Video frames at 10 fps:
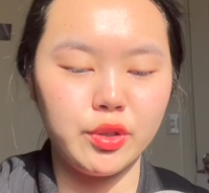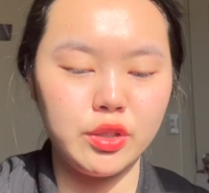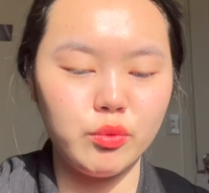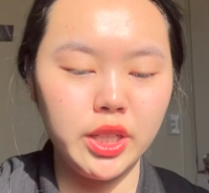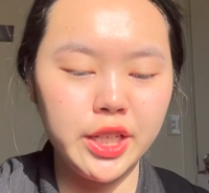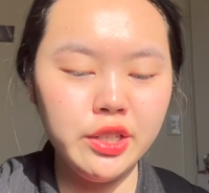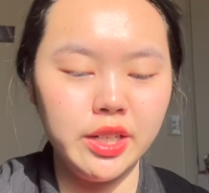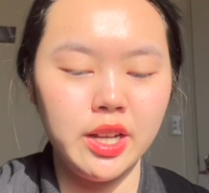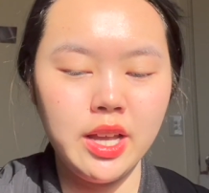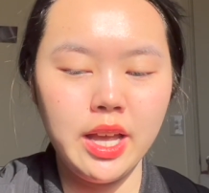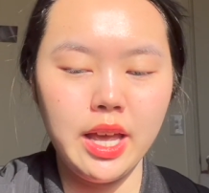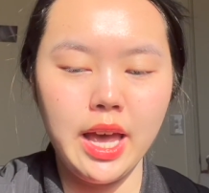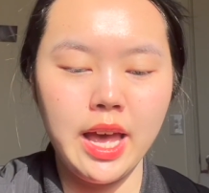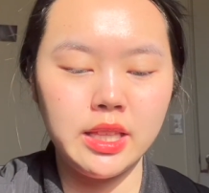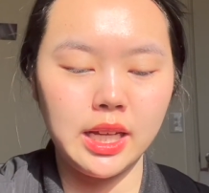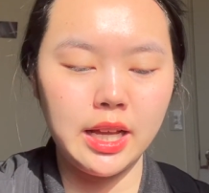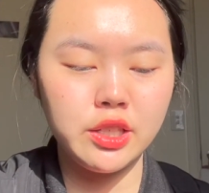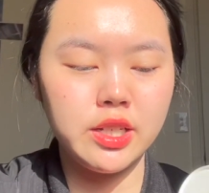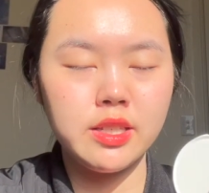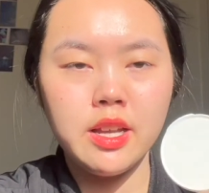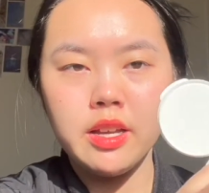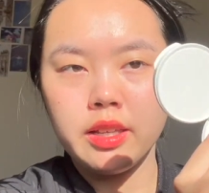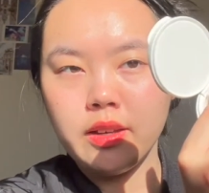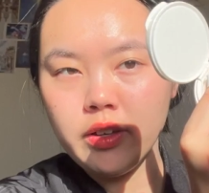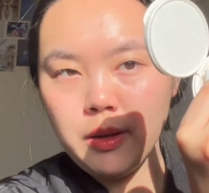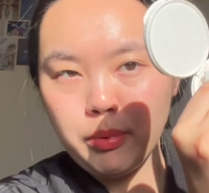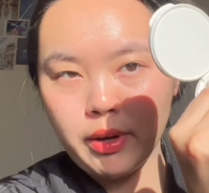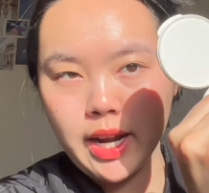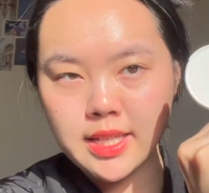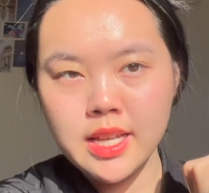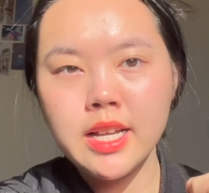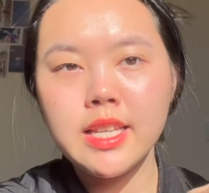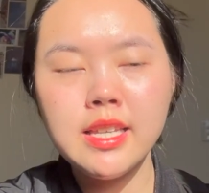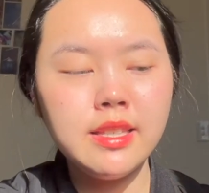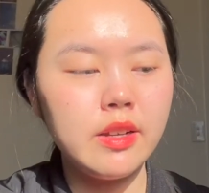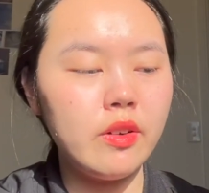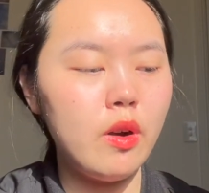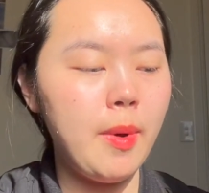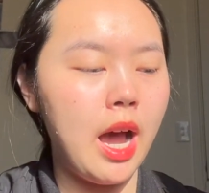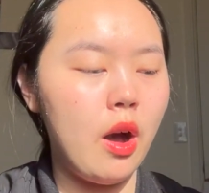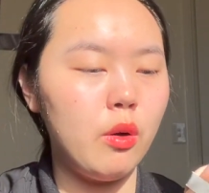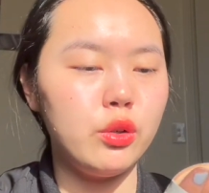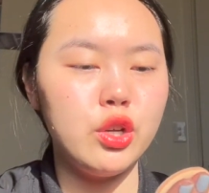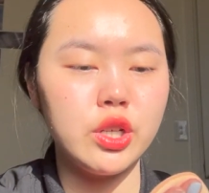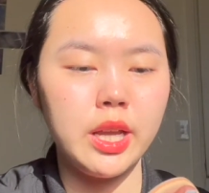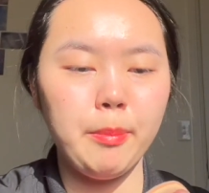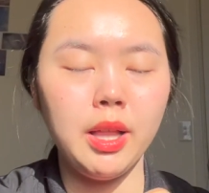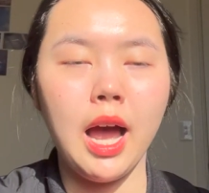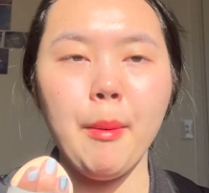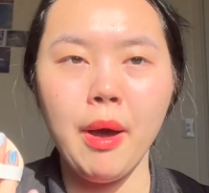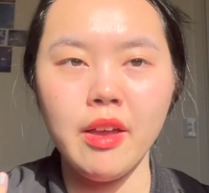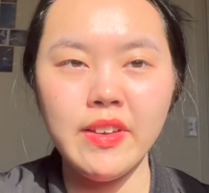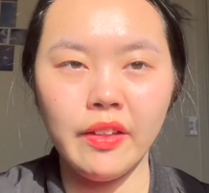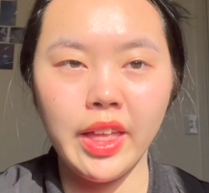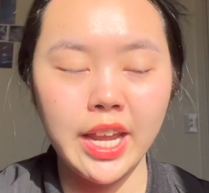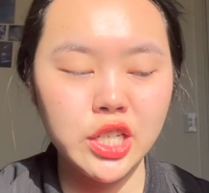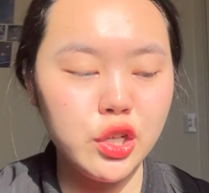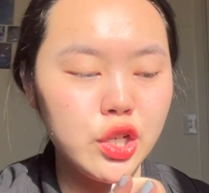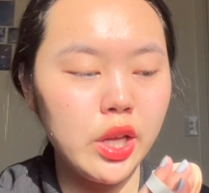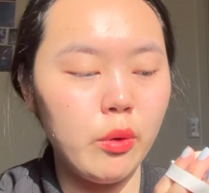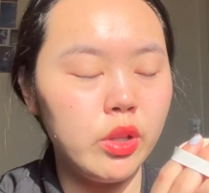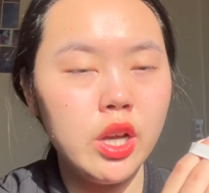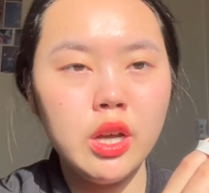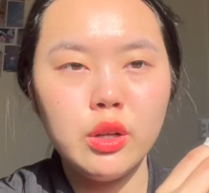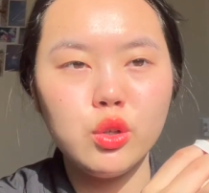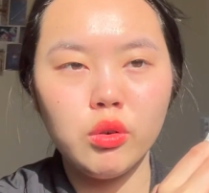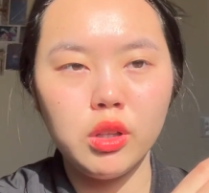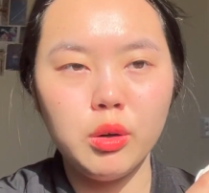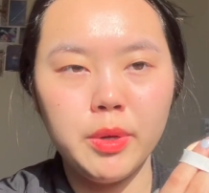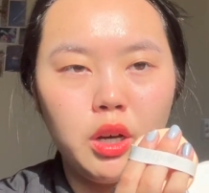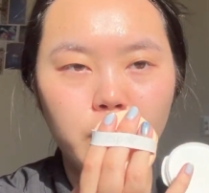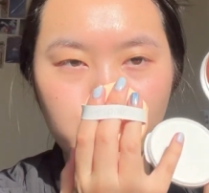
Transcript: really good. And I like to just give it a press. This is different from how I would usually apply my foundation. Usually I would do a little bit of